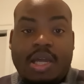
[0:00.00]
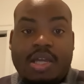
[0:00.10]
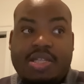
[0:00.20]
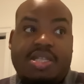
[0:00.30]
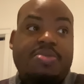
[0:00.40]

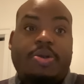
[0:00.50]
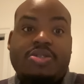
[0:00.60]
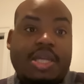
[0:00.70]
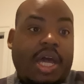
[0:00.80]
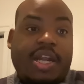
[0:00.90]
because this
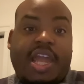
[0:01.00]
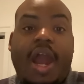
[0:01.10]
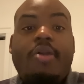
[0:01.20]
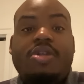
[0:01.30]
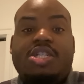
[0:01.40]
person got to
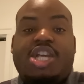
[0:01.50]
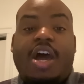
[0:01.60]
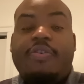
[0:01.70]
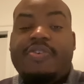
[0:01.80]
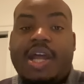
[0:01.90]
carry the
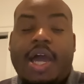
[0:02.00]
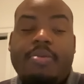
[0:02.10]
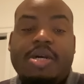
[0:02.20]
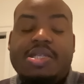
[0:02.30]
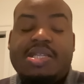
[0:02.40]
child for 9
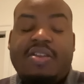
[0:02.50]
months.